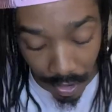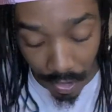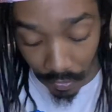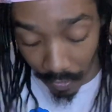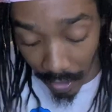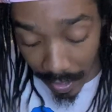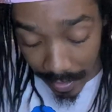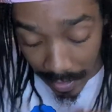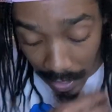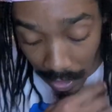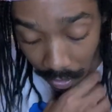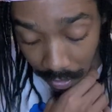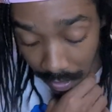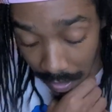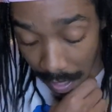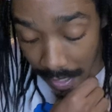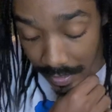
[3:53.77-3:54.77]
Right now,
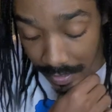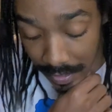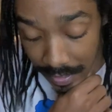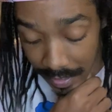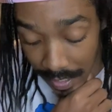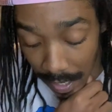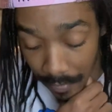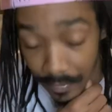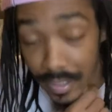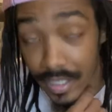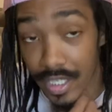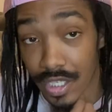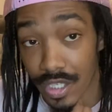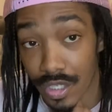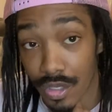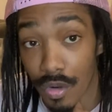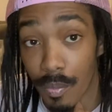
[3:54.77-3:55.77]
Claxton is
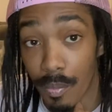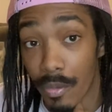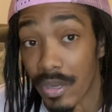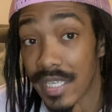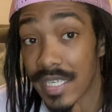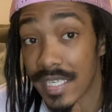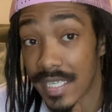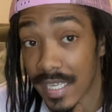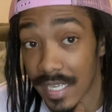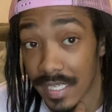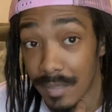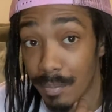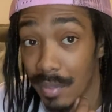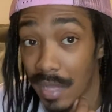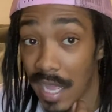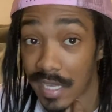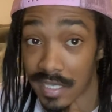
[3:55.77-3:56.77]
averaging 2.6
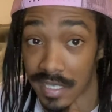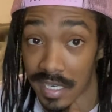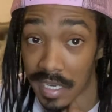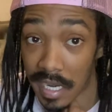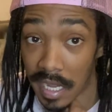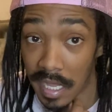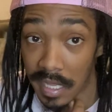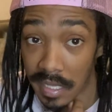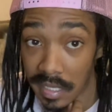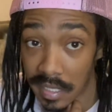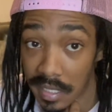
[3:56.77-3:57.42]
blocks a night.